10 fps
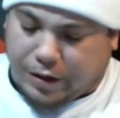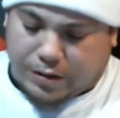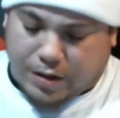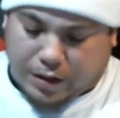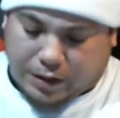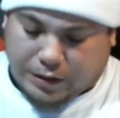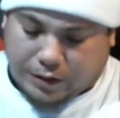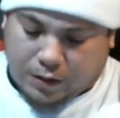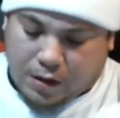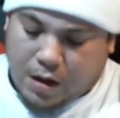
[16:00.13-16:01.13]
targets.
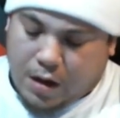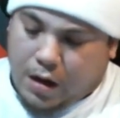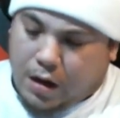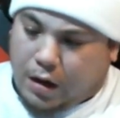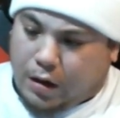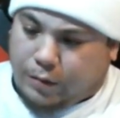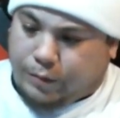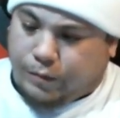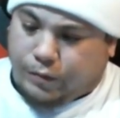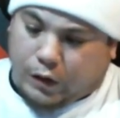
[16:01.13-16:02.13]
So
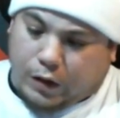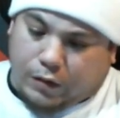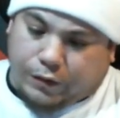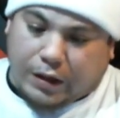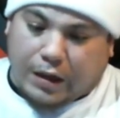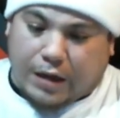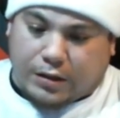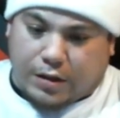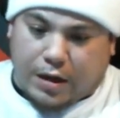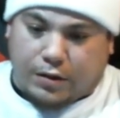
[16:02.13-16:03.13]
if the Glocks
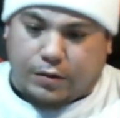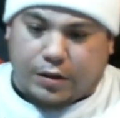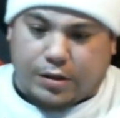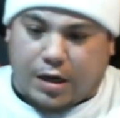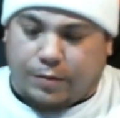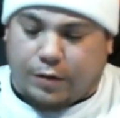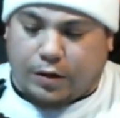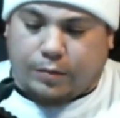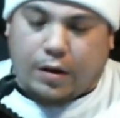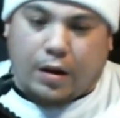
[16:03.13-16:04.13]
are not doing the
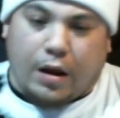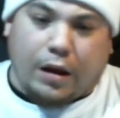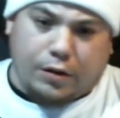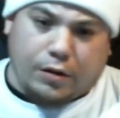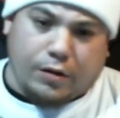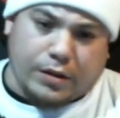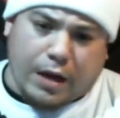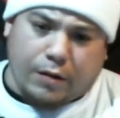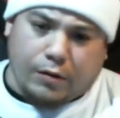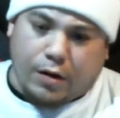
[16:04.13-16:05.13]
job, this
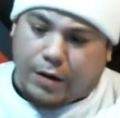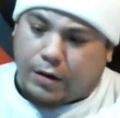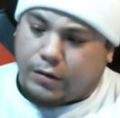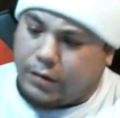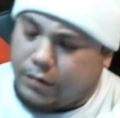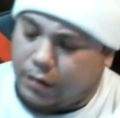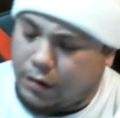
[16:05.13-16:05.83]
guy will come out and